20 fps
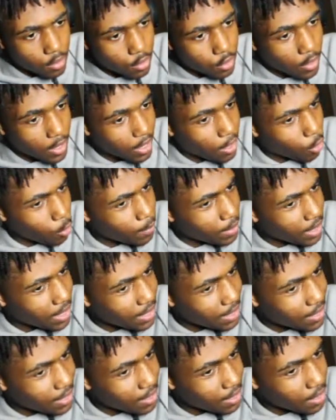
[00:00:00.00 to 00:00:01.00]
So I can open
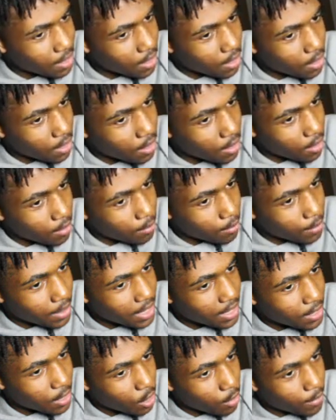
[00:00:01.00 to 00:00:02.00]
this?
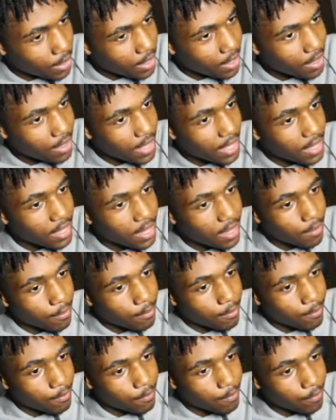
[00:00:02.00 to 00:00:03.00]
Please tell me. Thank you.
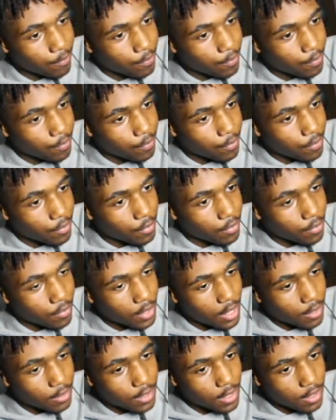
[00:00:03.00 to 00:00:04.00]

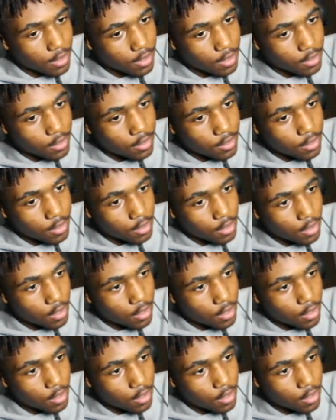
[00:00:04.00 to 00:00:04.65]
I'll take this.